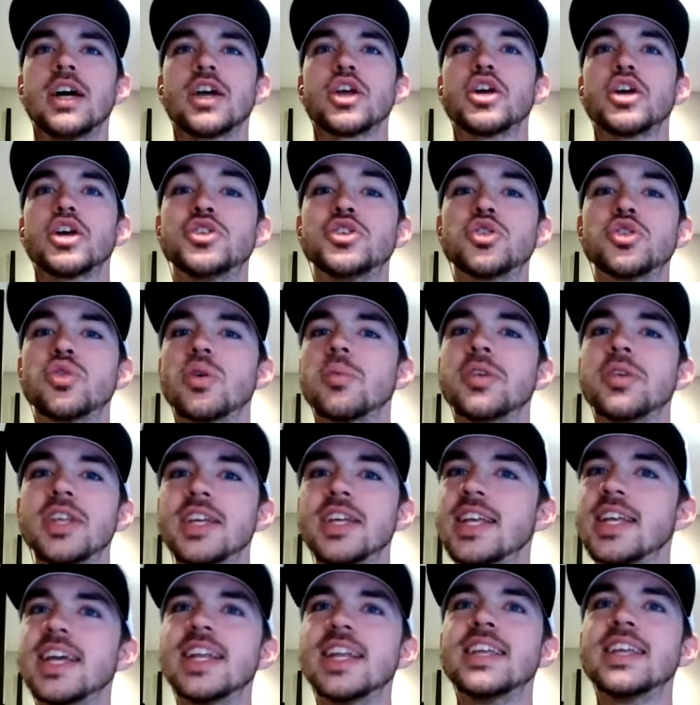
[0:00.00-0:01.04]

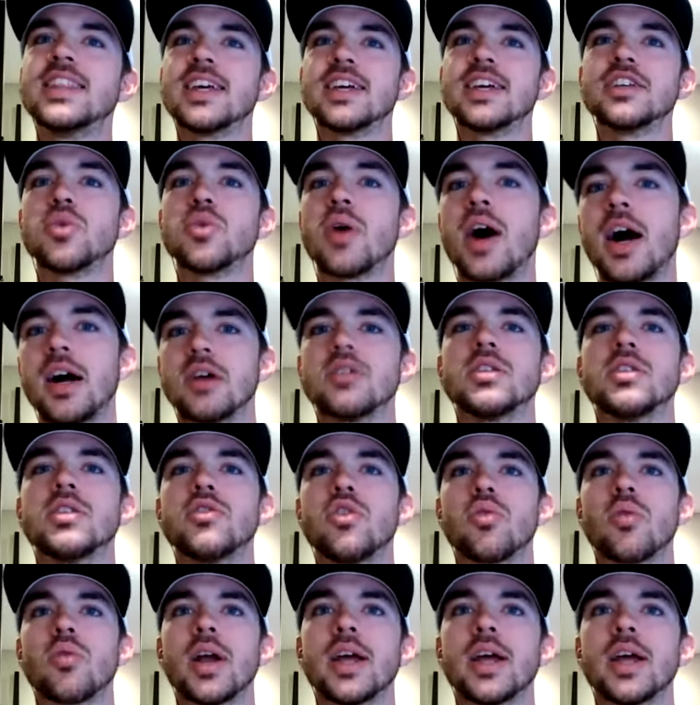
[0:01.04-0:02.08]
contributed anything to a higher
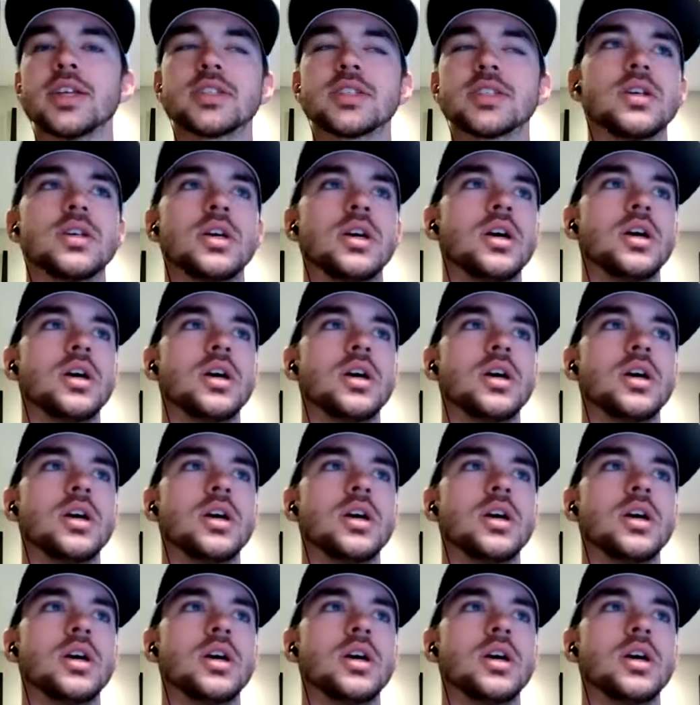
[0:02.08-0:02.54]
level race